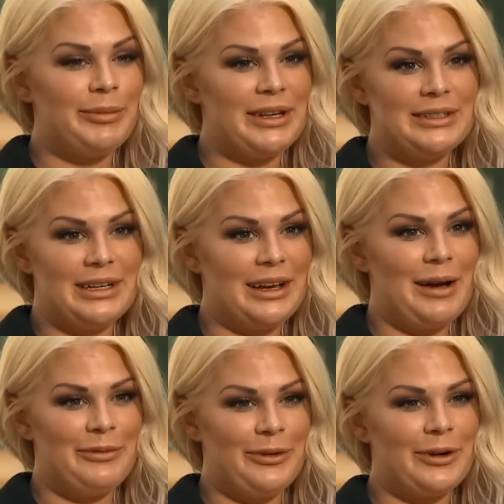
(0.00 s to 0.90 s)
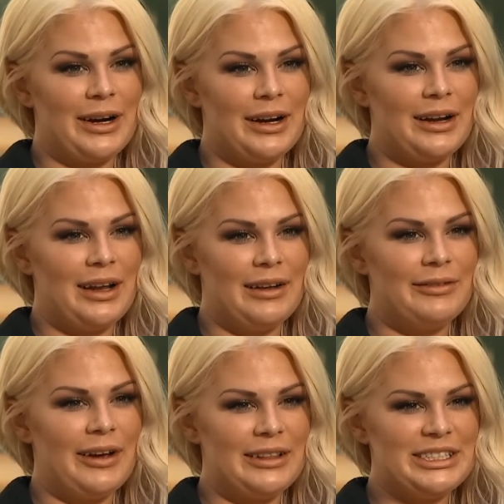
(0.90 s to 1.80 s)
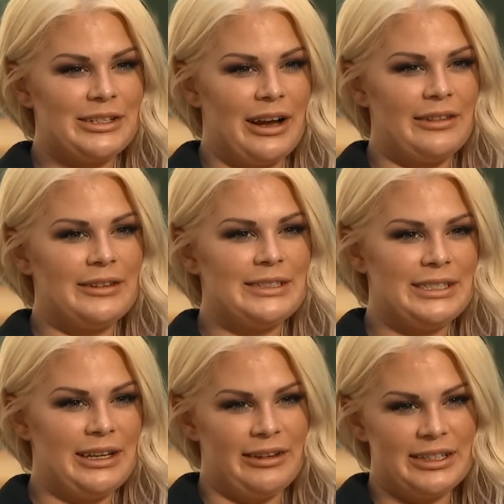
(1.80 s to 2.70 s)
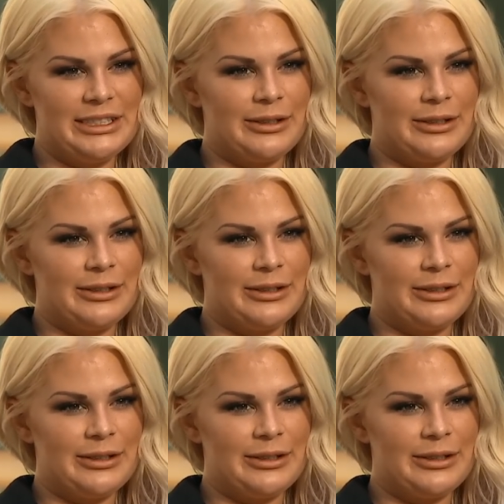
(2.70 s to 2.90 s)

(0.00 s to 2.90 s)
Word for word: women didn't come forward and find the strength to tell their